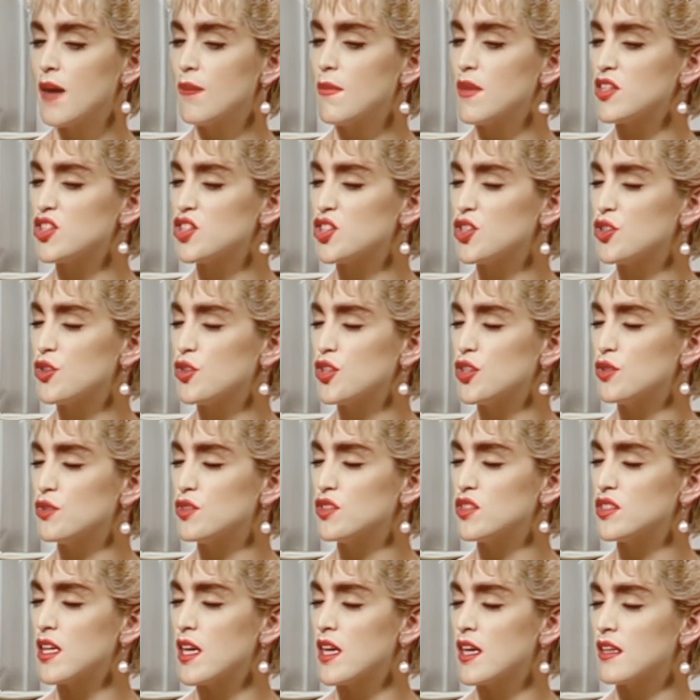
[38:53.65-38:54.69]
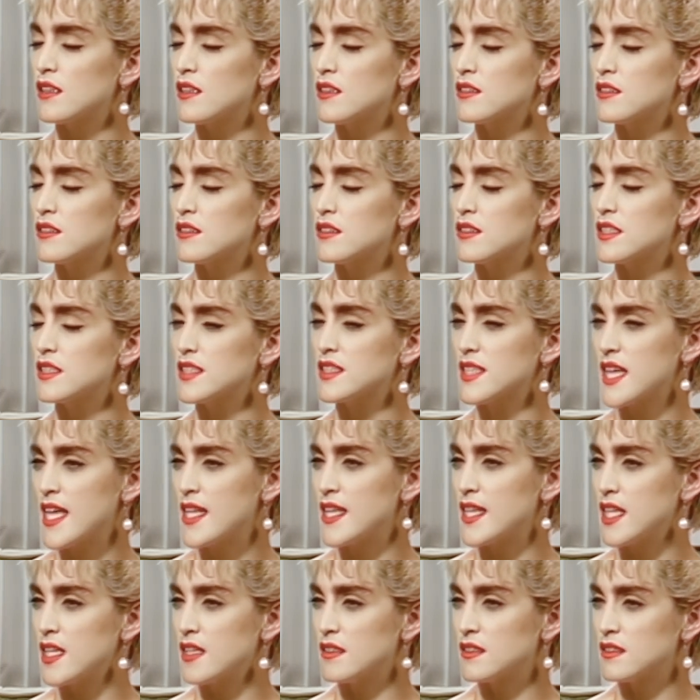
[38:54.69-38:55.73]
I'm not sure who you're saying
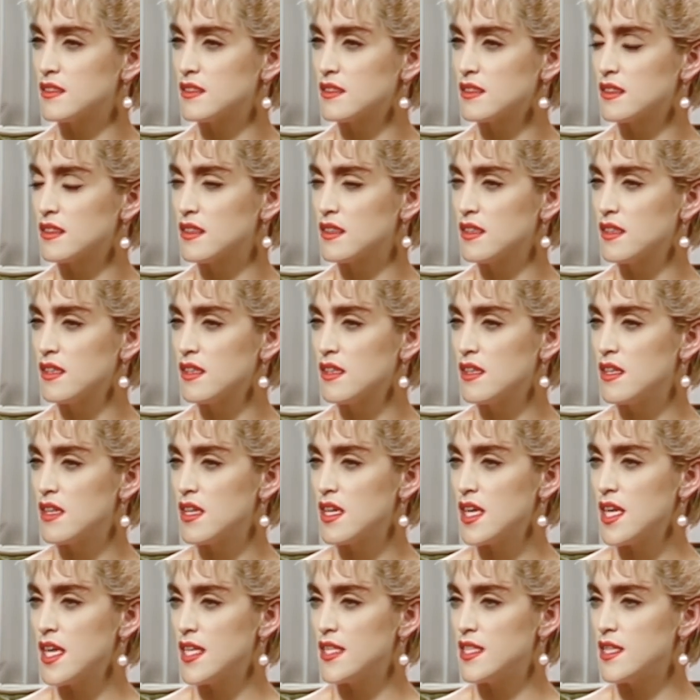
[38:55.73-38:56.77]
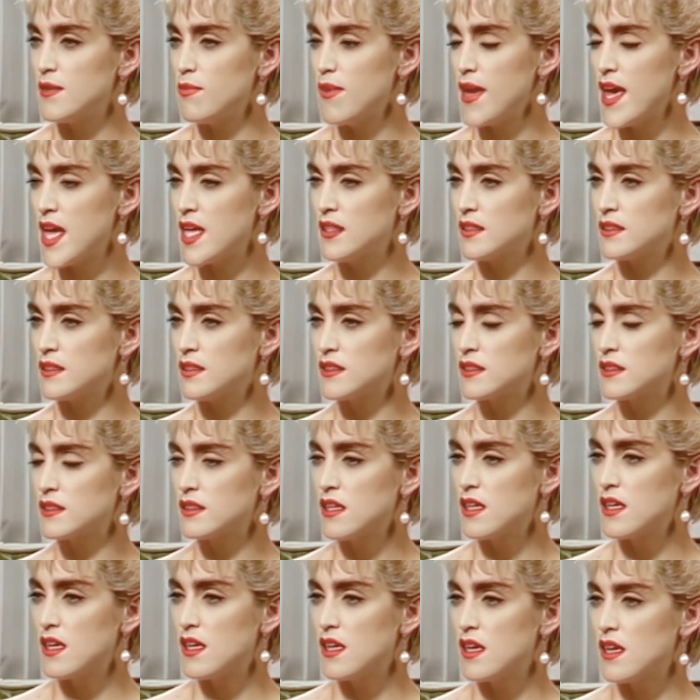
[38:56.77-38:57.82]
said this. It
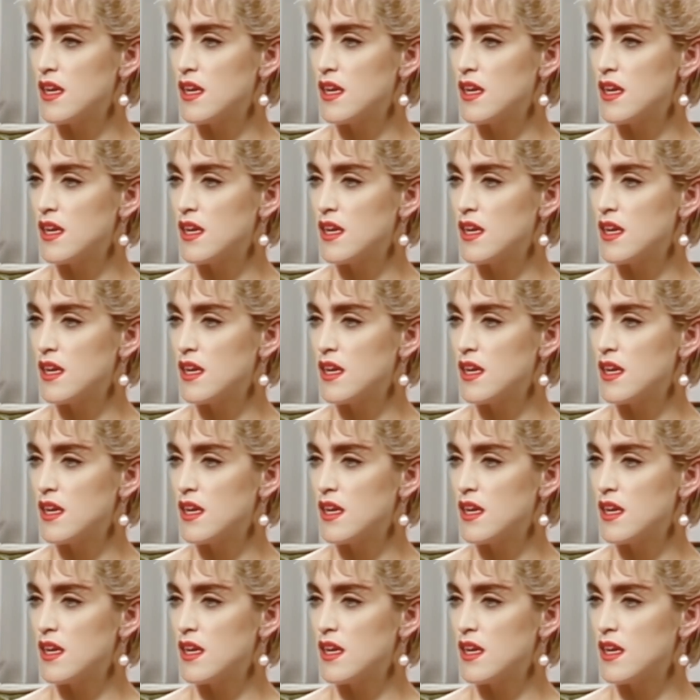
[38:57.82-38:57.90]
depends.